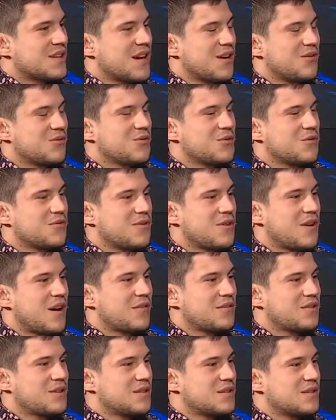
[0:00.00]
How do you feel
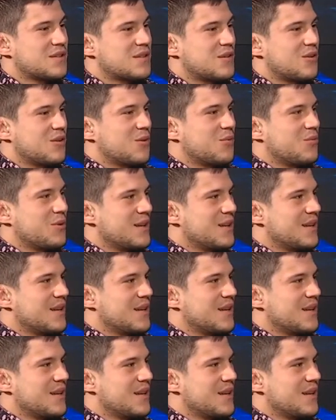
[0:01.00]
after this long